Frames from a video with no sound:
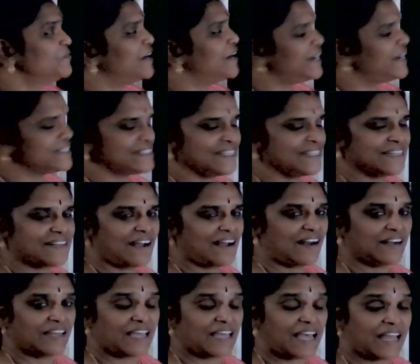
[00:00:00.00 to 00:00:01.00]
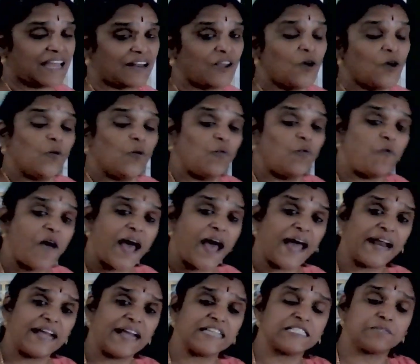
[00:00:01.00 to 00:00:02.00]
acetaldehyde,
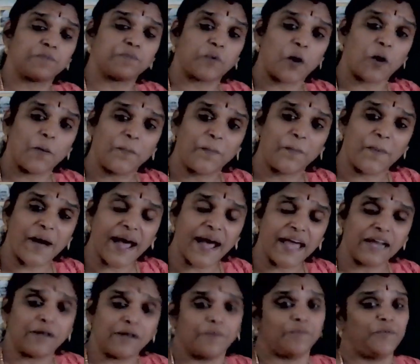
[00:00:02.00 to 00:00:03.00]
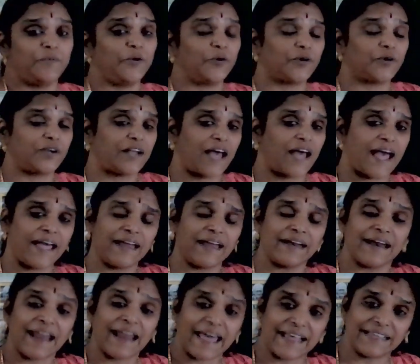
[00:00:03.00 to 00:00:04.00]
whereas propine,
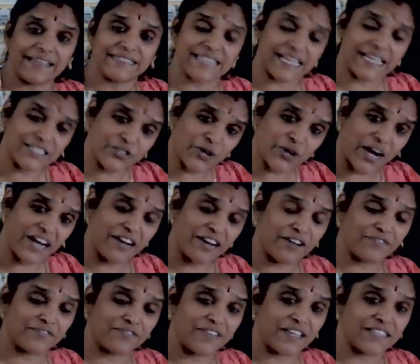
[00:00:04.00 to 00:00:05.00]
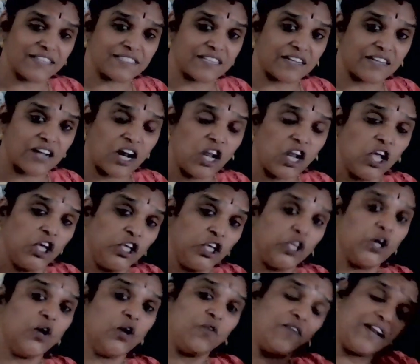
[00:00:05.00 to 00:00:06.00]
butane, like such kind of things and all,
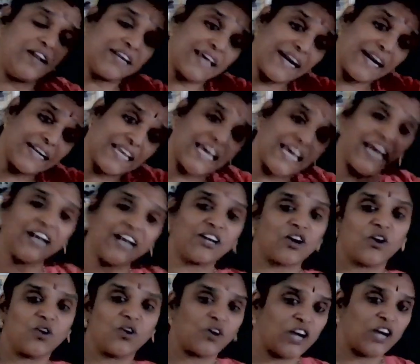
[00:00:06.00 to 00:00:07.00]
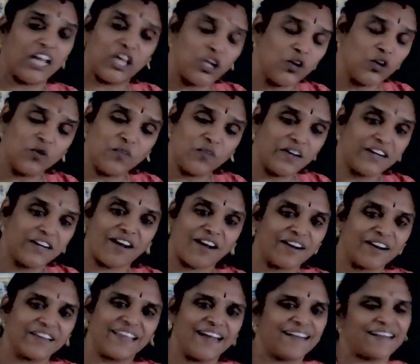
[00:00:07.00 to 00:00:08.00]
you will get ketone only, you will
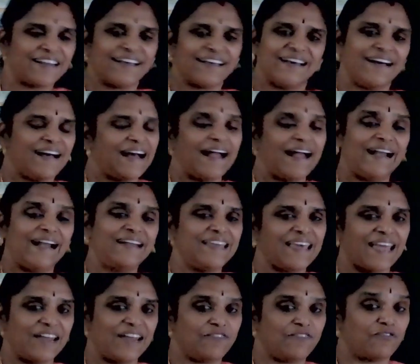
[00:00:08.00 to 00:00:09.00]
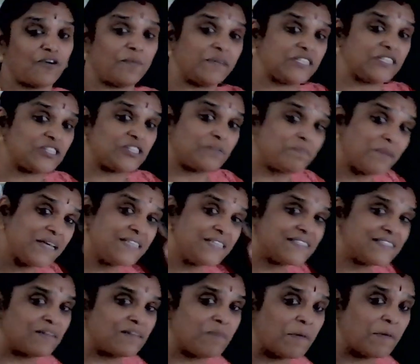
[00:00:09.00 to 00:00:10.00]
not get aldehyde formation. Please
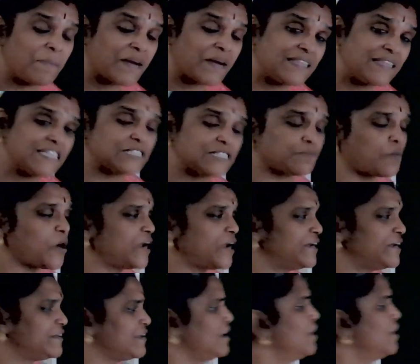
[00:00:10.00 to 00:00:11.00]
remember this point.